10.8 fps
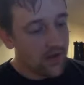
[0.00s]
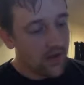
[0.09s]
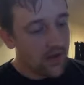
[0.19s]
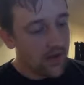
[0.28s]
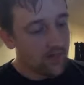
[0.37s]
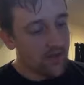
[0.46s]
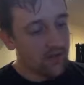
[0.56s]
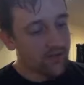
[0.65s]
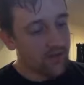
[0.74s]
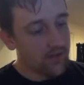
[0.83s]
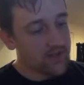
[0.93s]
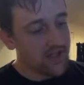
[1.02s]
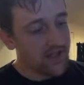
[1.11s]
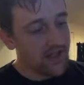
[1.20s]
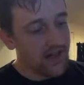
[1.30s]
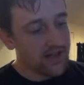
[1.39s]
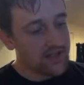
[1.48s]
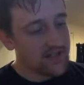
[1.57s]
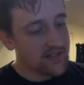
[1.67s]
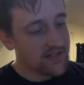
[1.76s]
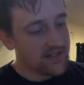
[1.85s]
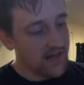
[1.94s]
Um, it affirms that God's
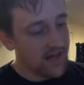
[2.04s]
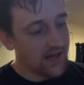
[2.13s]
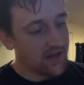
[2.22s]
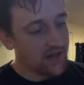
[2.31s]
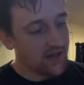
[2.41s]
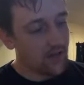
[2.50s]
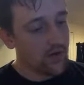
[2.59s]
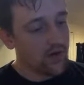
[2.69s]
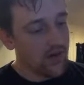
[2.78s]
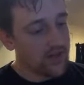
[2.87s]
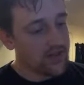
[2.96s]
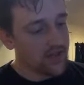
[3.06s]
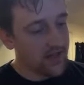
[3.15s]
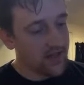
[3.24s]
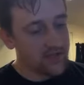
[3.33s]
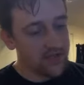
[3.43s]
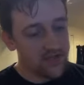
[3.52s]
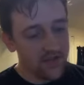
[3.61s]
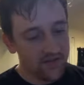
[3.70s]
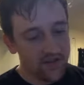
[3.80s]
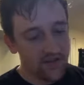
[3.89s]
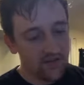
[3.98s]
desire or God desires the
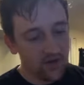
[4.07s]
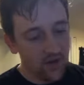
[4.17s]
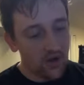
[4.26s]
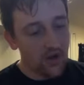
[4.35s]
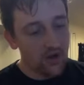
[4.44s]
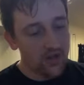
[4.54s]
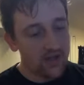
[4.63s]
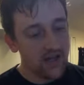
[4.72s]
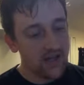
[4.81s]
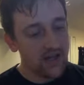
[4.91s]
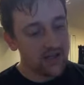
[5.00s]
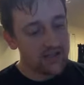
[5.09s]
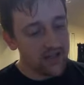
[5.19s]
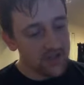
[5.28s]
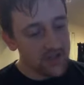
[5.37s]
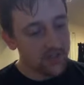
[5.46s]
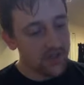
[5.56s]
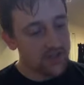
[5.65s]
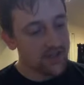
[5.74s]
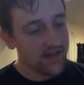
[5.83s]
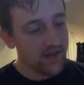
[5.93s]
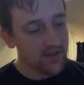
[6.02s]
salvation of all, yet accentuates
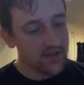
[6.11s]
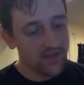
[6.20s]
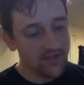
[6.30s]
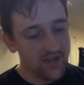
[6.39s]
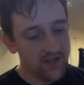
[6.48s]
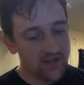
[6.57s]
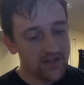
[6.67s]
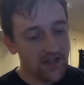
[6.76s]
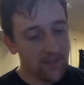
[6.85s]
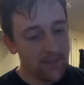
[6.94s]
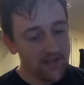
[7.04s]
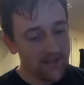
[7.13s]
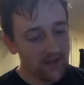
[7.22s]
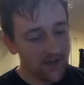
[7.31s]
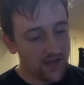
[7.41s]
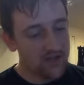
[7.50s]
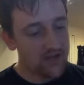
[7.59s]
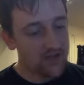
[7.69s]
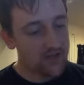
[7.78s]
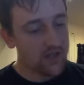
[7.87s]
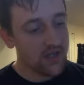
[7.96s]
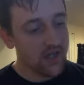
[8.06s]
that our salvation is not based on us
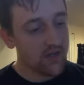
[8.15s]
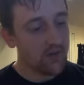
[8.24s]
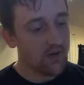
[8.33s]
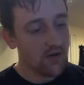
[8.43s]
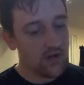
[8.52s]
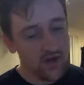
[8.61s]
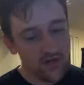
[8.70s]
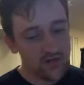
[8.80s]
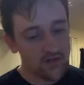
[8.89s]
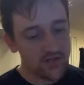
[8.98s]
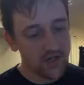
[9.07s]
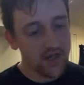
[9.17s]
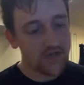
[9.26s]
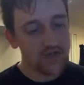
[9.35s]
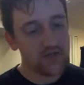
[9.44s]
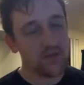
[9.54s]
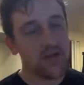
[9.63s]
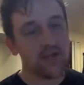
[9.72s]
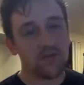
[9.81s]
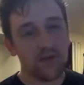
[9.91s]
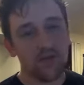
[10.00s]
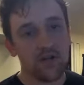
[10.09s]
choosing God, but on God choosing us. So that's
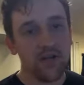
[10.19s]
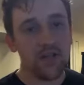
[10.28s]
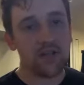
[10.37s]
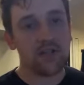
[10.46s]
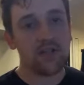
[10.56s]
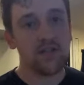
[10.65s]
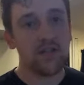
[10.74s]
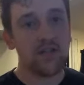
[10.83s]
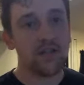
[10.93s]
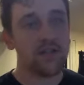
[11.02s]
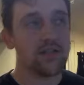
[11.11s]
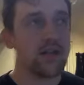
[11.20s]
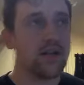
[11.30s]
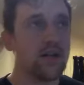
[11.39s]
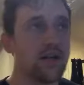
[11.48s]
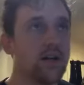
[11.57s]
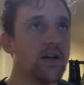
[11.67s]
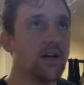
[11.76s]
whenever he gets into his. Uh,